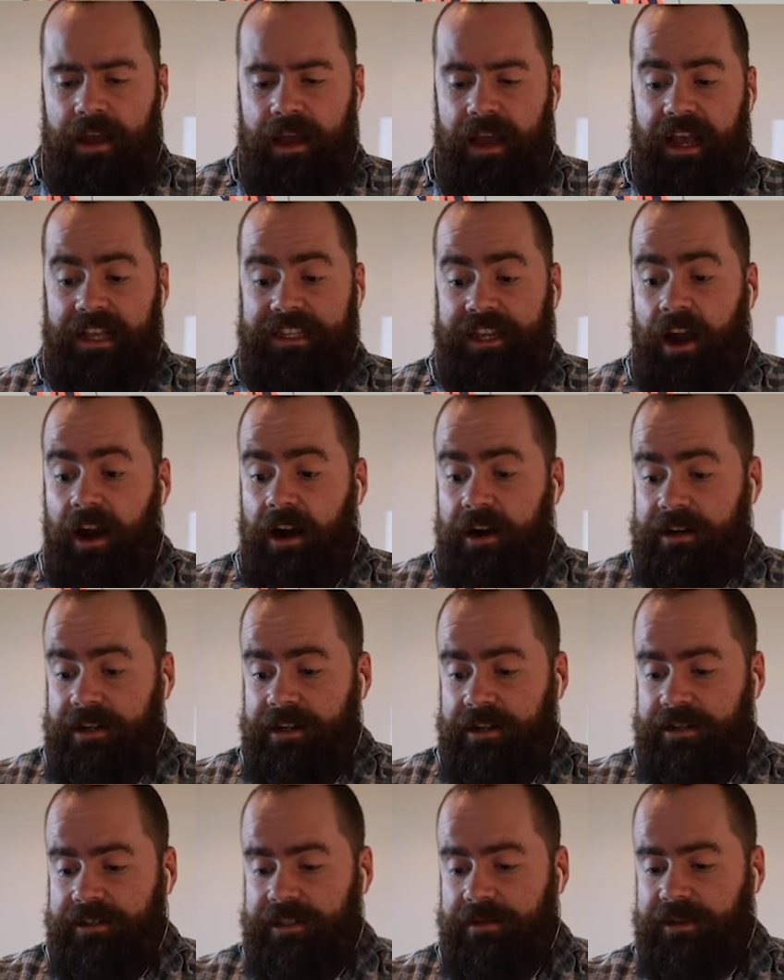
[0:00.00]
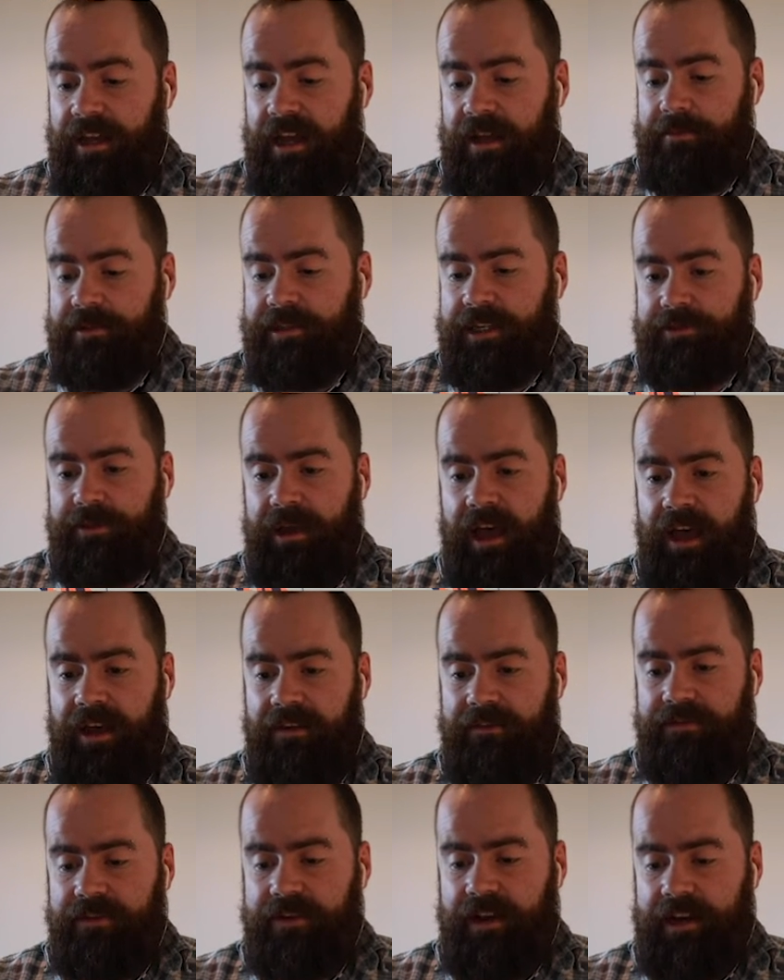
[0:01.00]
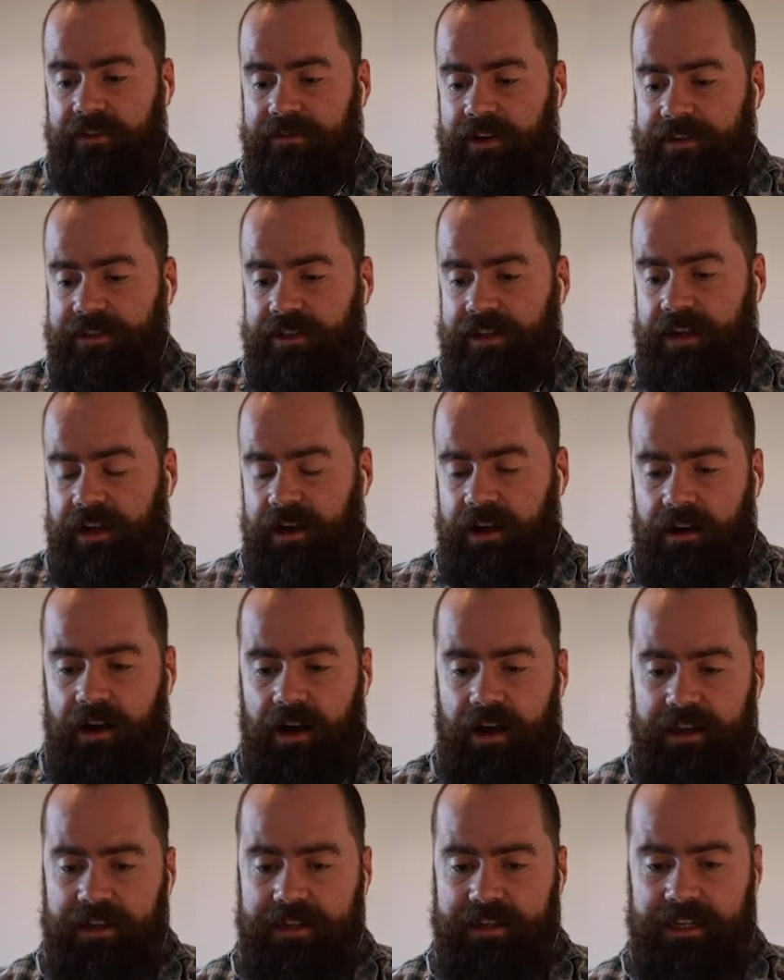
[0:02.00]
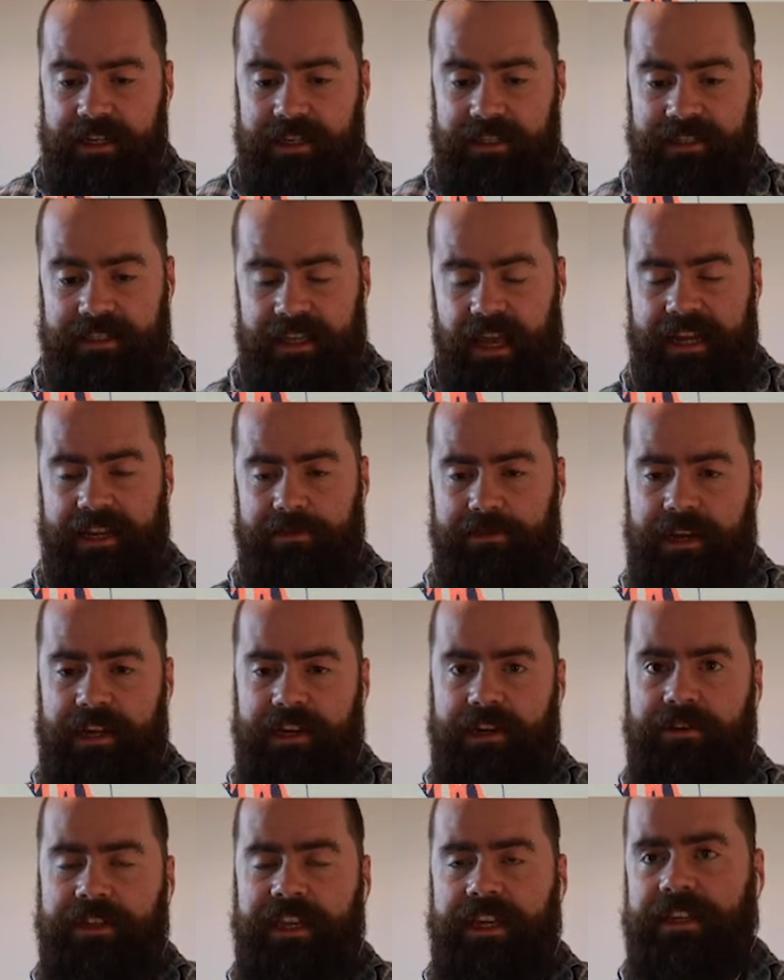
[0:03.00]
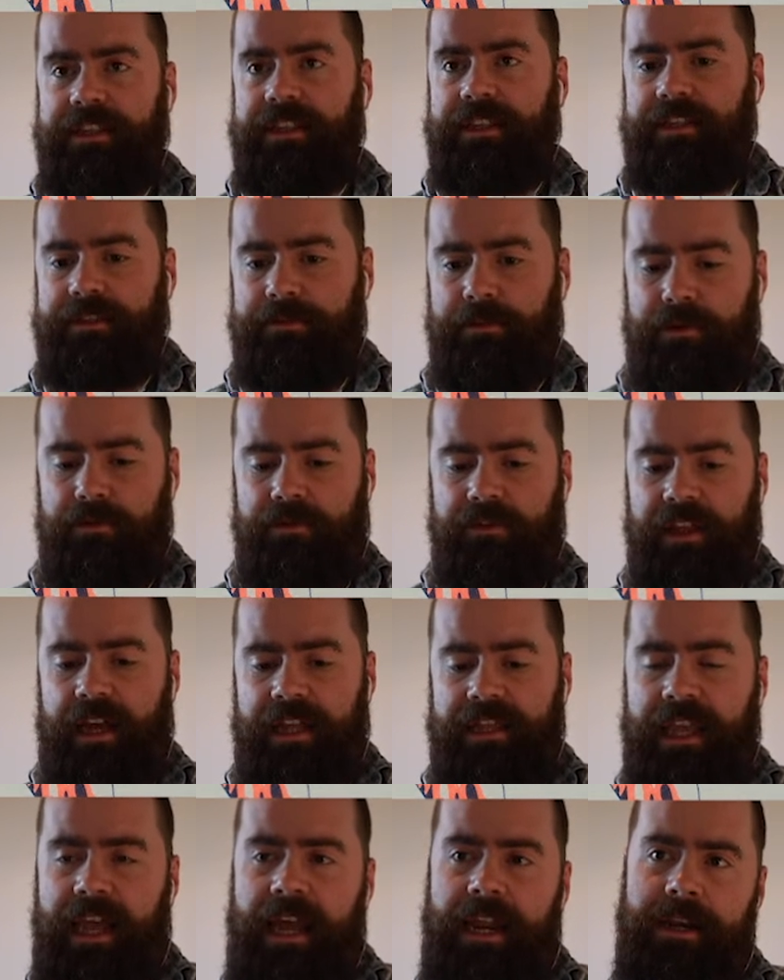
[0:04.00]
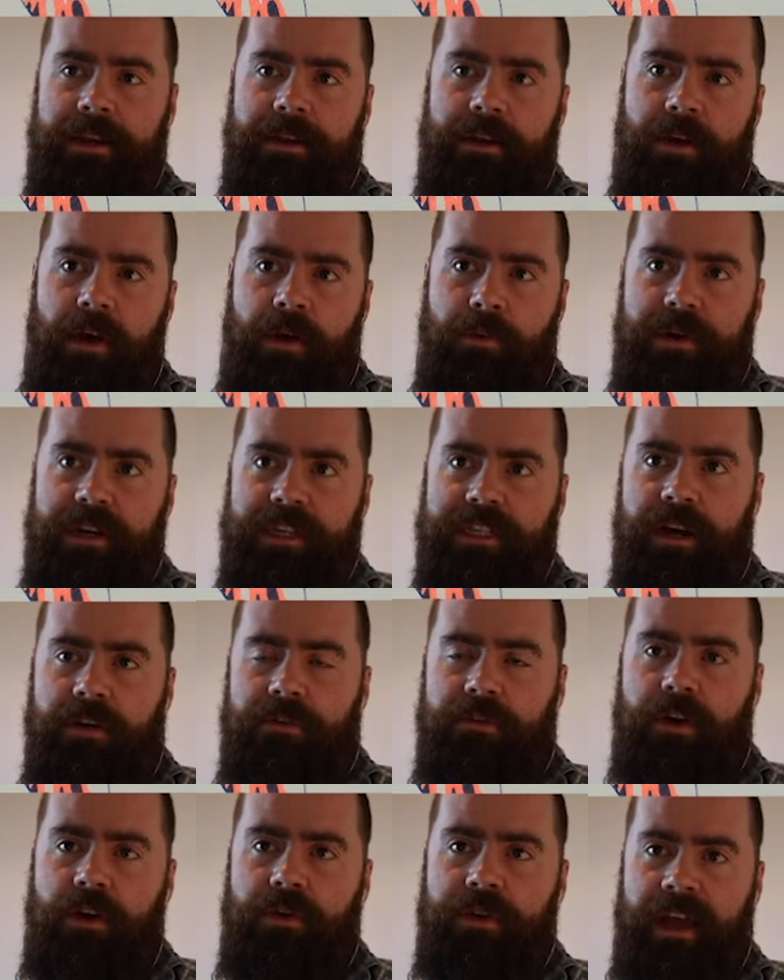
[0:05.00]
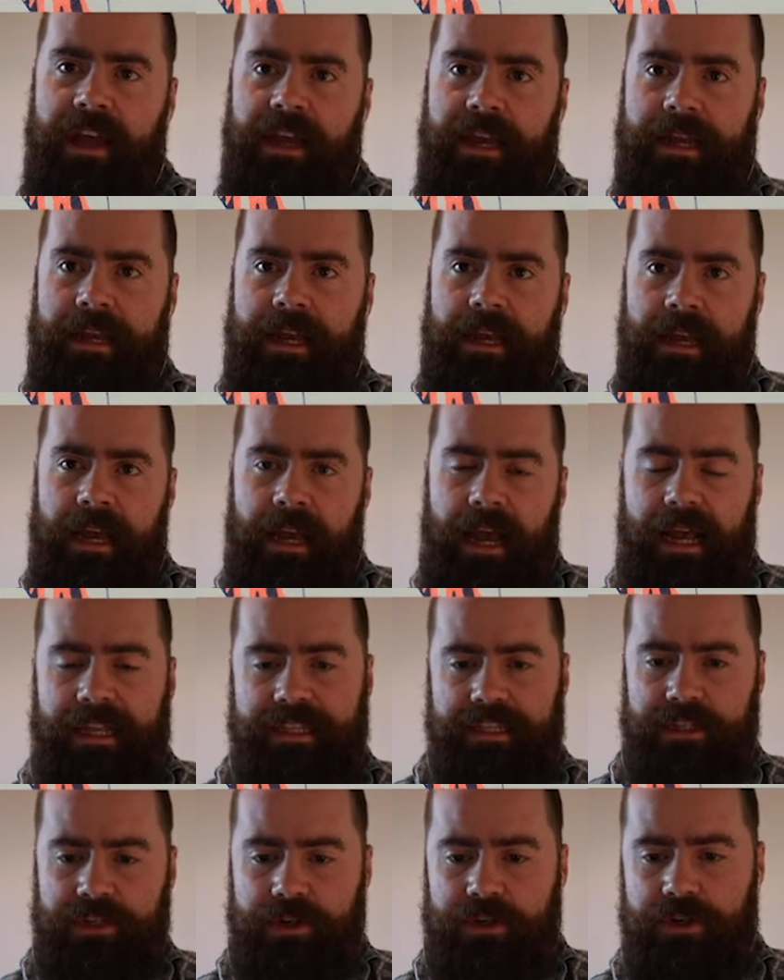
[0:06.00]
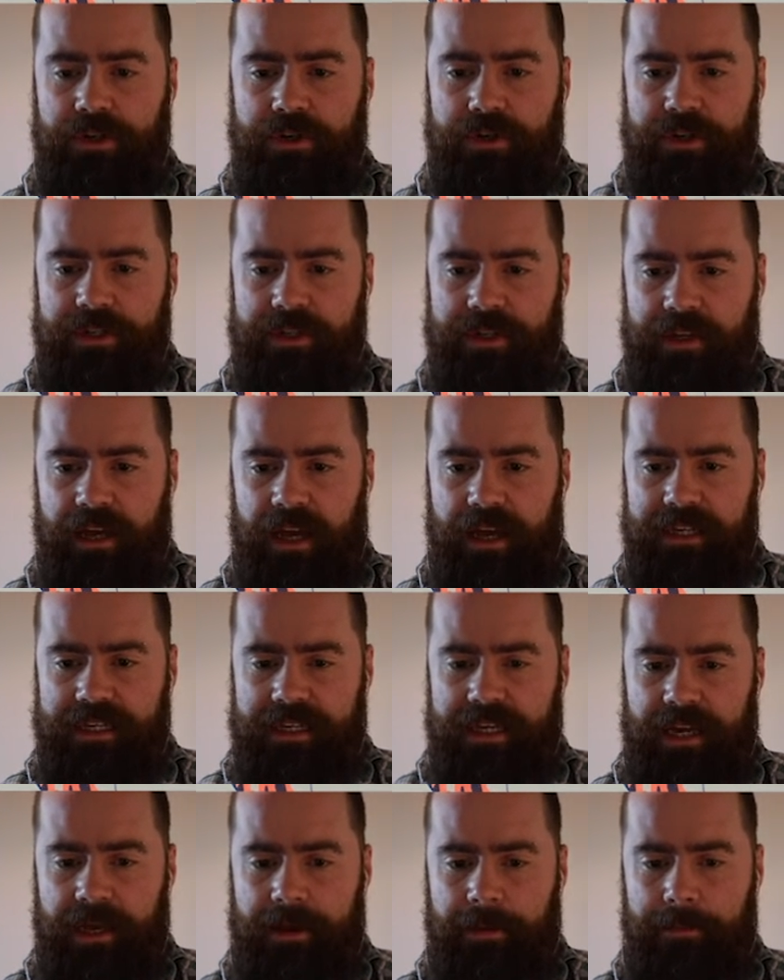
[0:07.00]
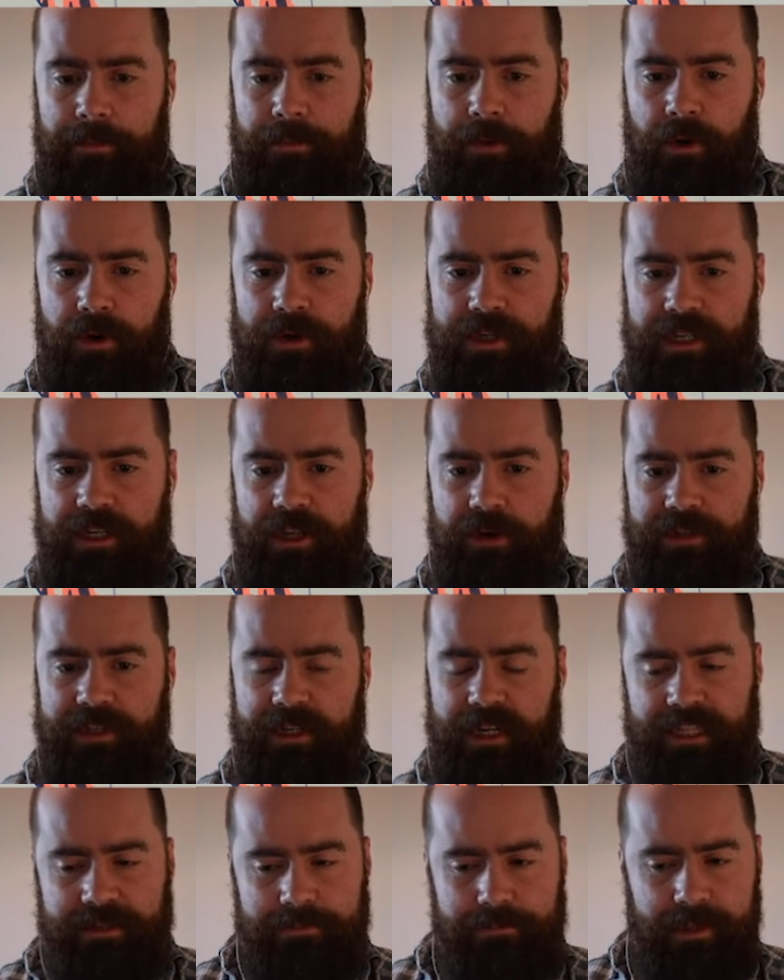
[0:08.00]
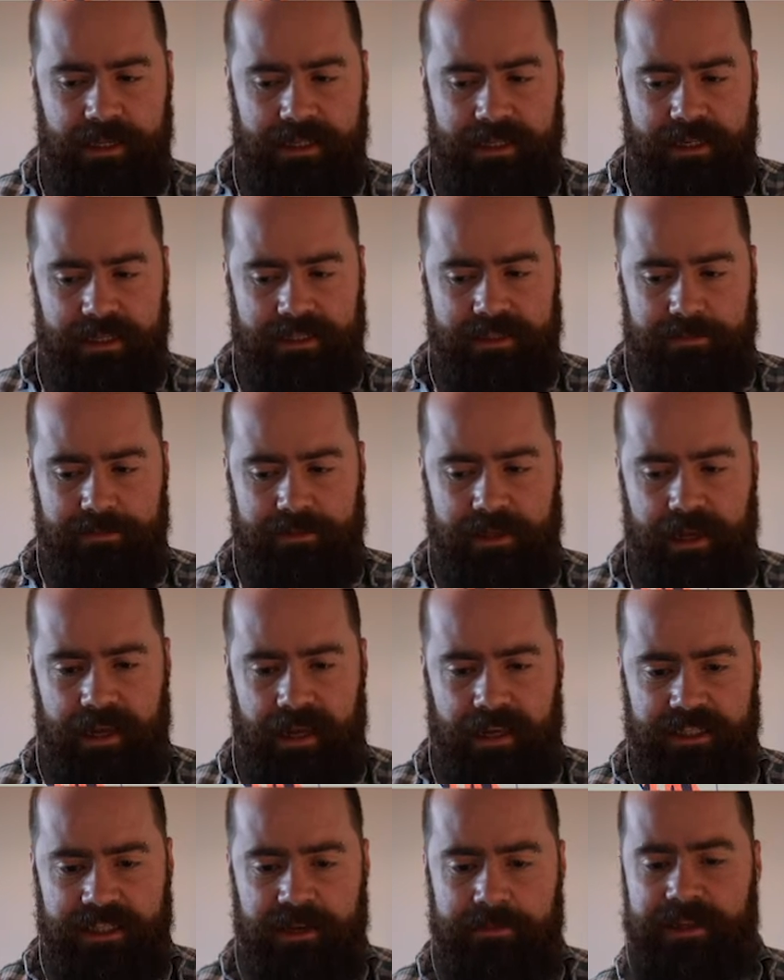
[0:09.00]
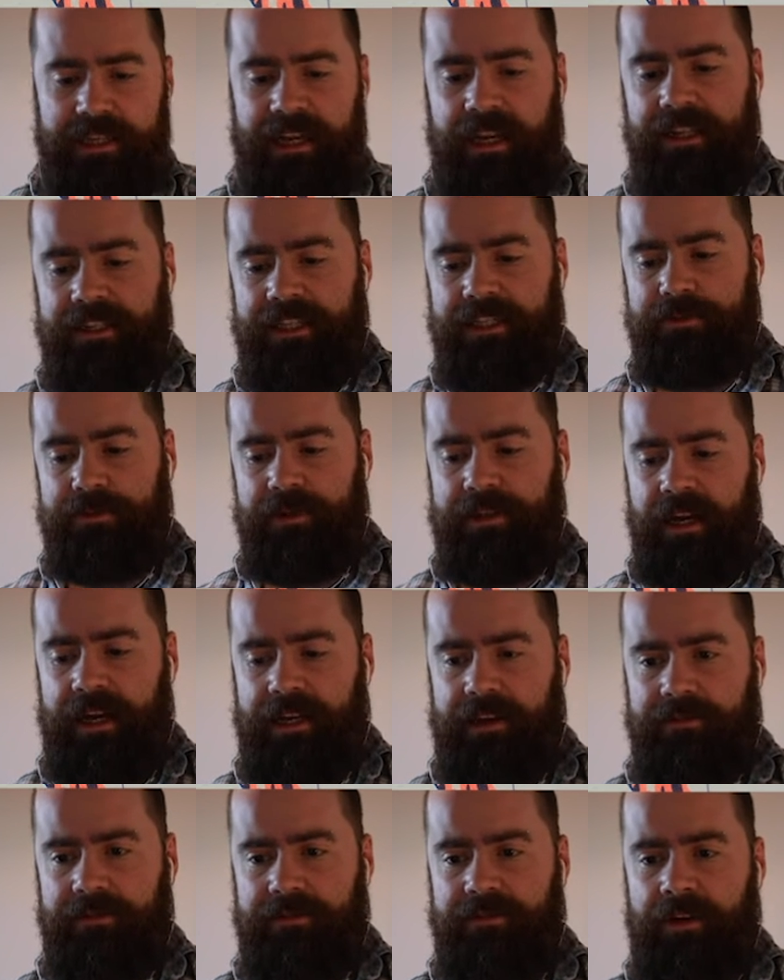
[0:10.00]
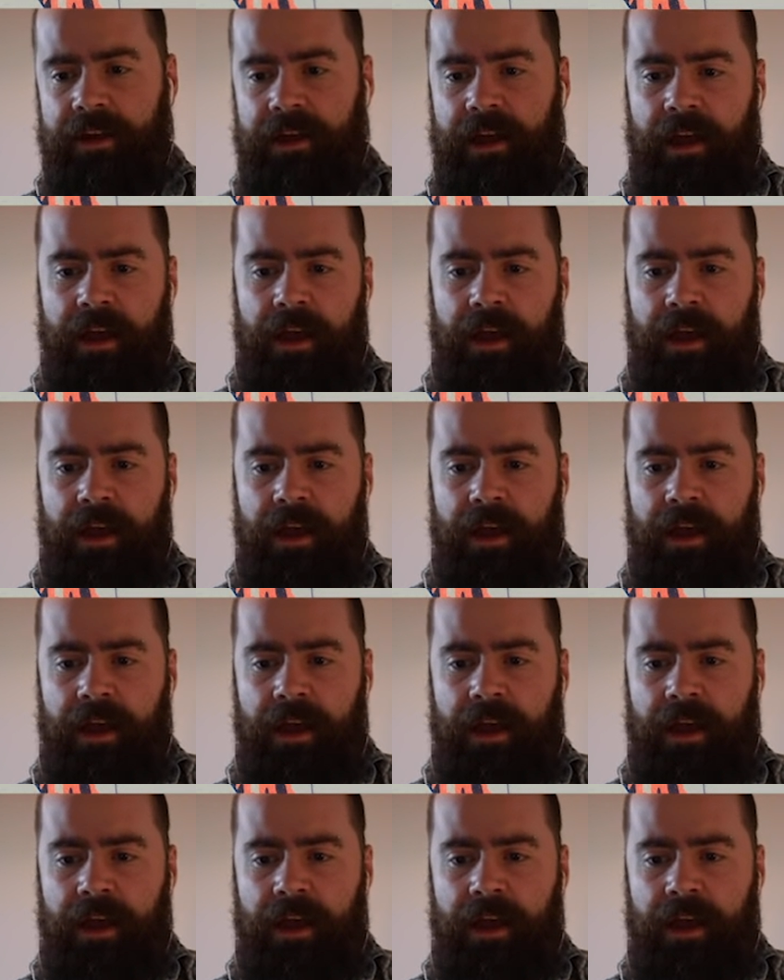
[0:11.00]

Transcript: it's hard sometimes because we have kind of our idea set and we kind of go think this is wonderful, and then we discover, okay, it's a good idea, but it's missing something, and somebody else will kind of,